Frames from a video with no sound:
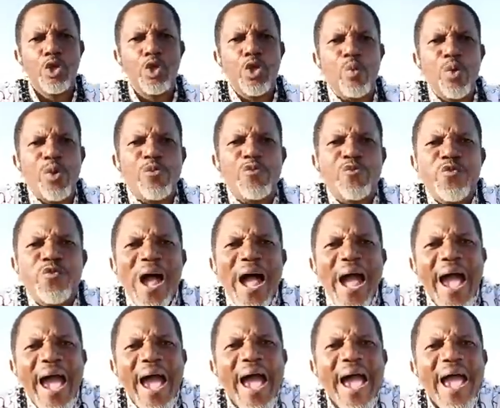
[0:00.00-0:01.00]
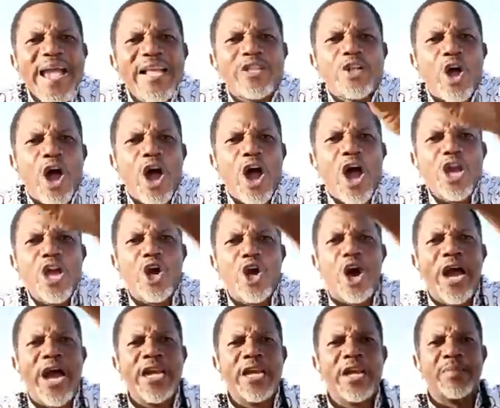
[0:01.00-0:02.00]
you will fight all
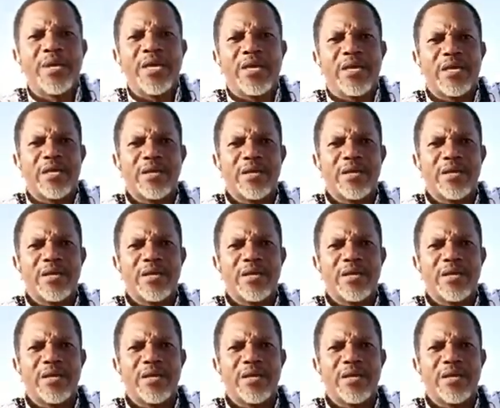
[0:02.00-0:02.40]
your enemy.